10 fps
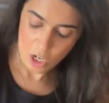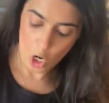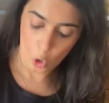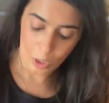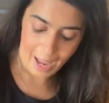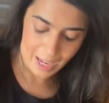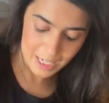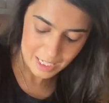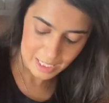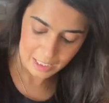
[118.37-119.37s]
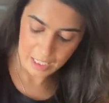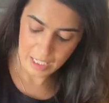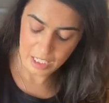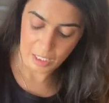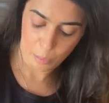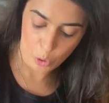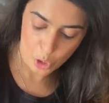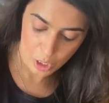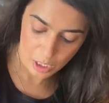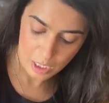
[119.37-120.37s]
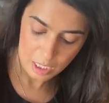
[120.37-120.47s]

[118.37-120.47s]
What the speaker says: whole hand in the kneading motion